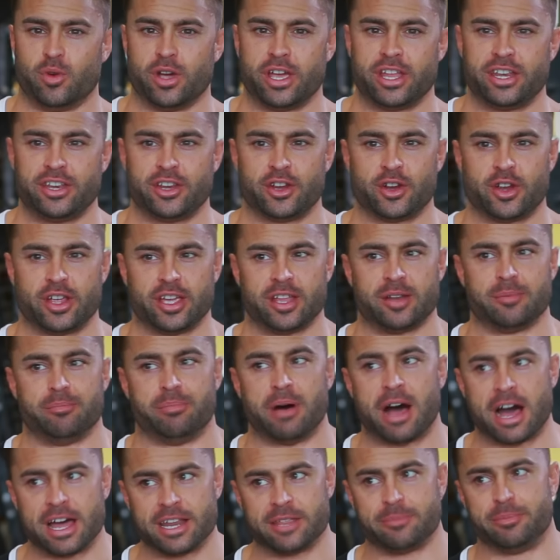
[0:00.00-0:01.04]
When you're in
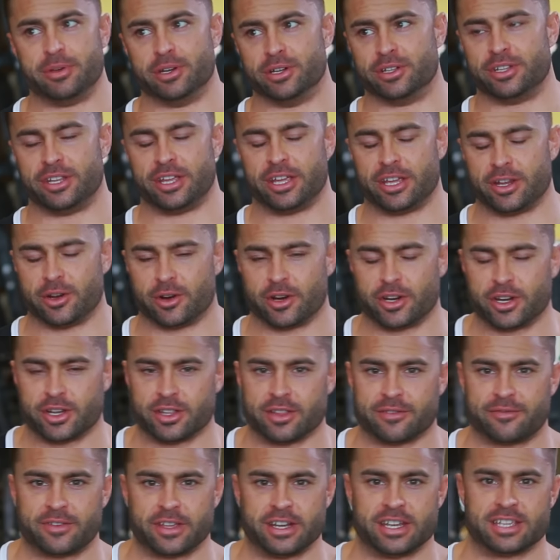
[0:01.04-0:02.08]
bodybuilding or you're
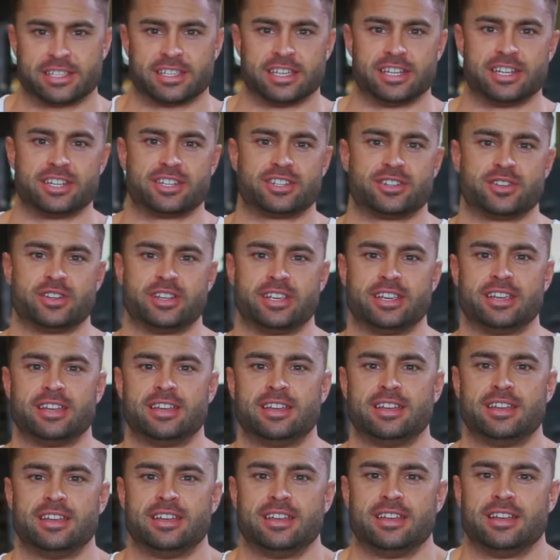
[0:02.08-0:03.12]
in the fitness industry,
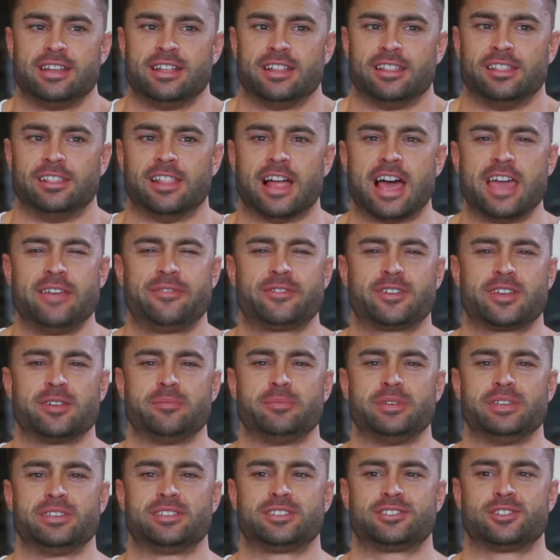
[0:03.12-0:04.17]
life
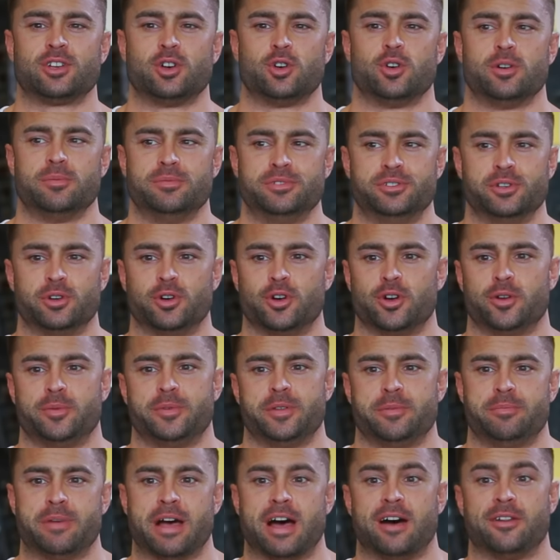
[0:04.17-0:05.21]
can be so
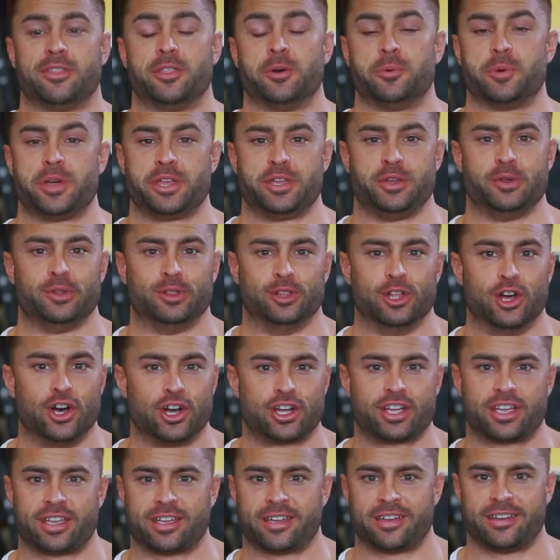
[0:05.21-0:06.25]
absorbed about the way you
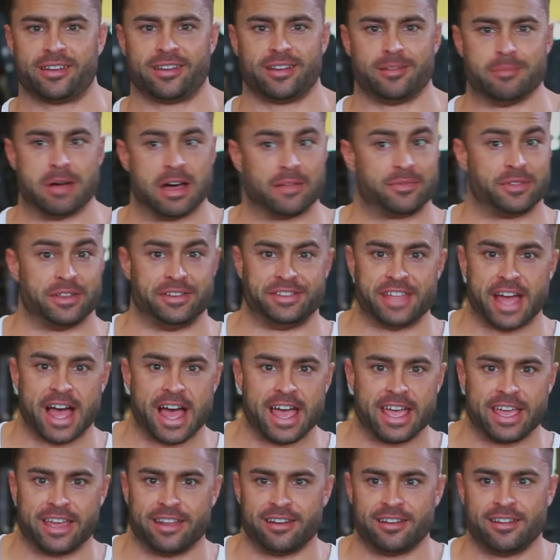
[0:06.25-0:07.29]
look, about the
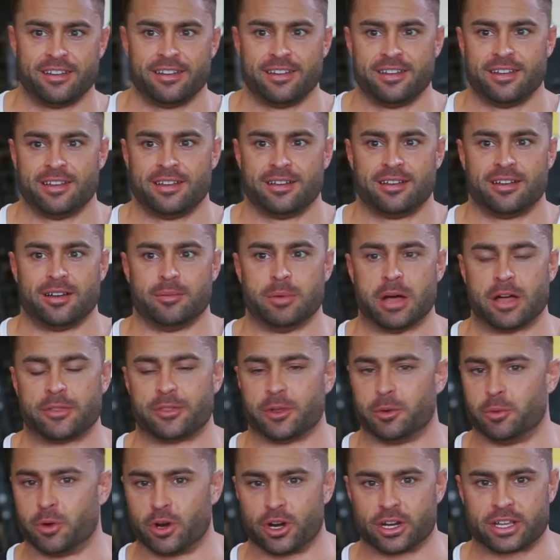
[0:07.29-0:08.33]
diet, about
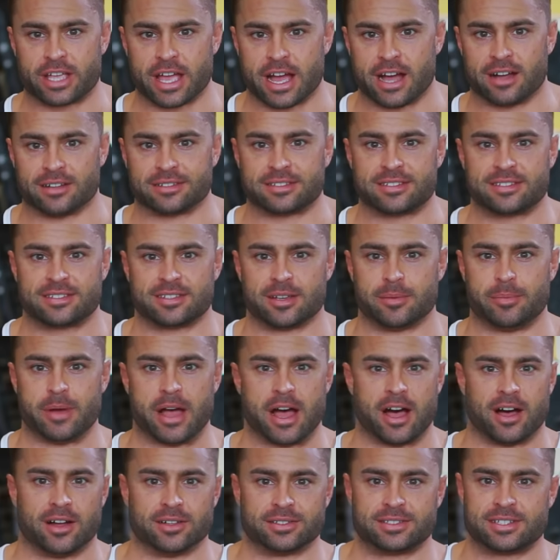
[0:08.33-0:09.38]
the workouts,
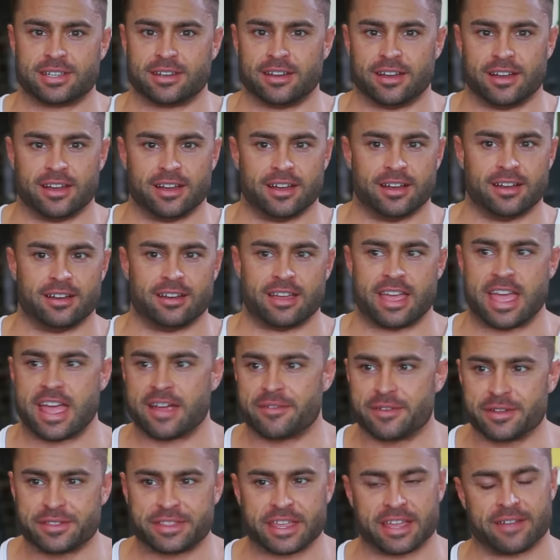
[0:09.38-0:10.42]
about
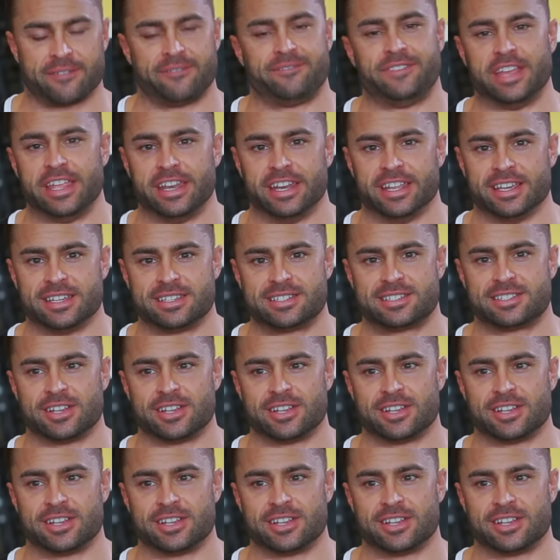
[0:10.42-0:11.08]
everything fitness.